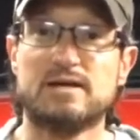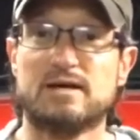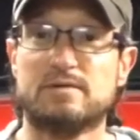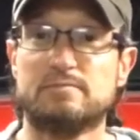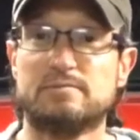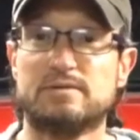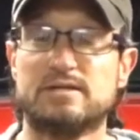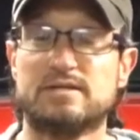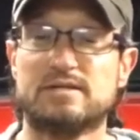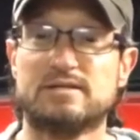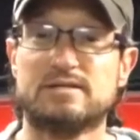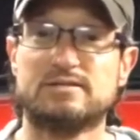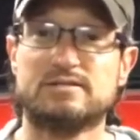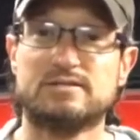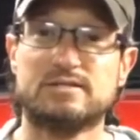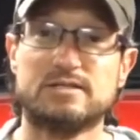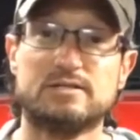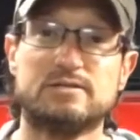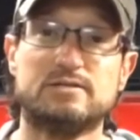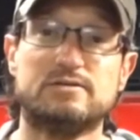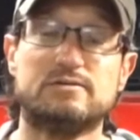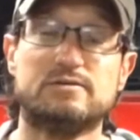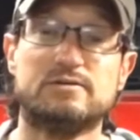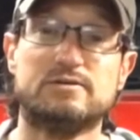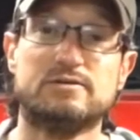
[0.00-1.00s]
I'm going to
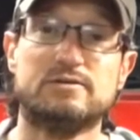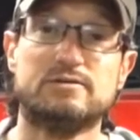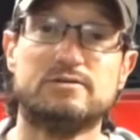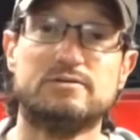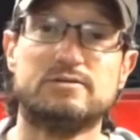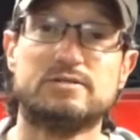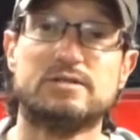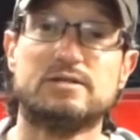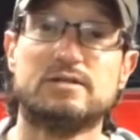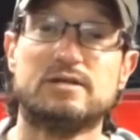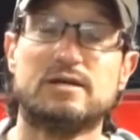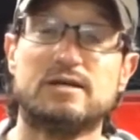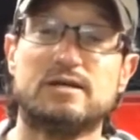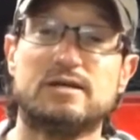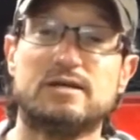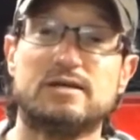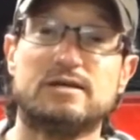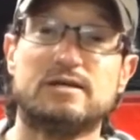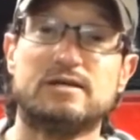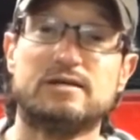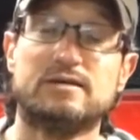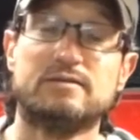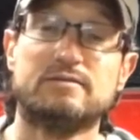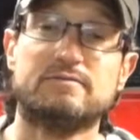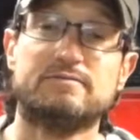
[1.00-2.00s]
continue to use it
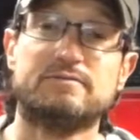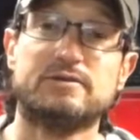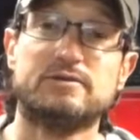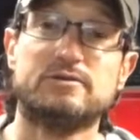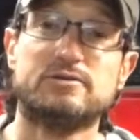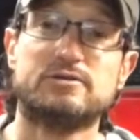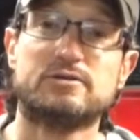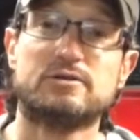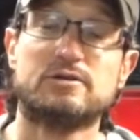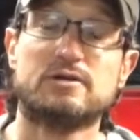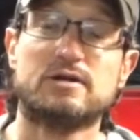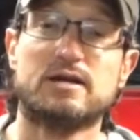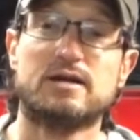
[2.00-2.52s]
in the future,